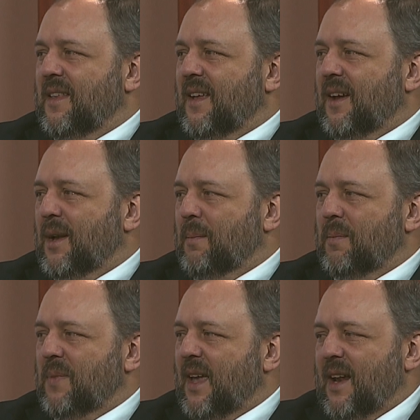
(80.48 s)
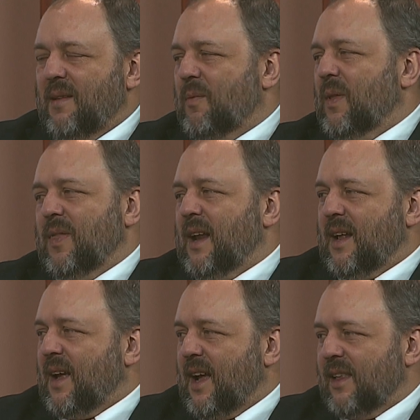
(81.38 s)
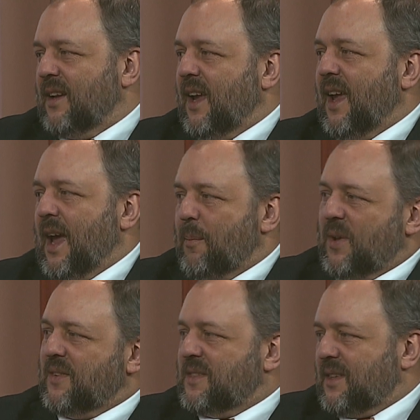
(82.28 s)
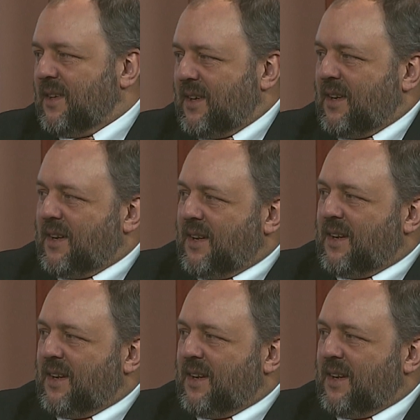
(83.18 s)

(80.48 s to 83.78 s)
um, that, that a holiday happens? You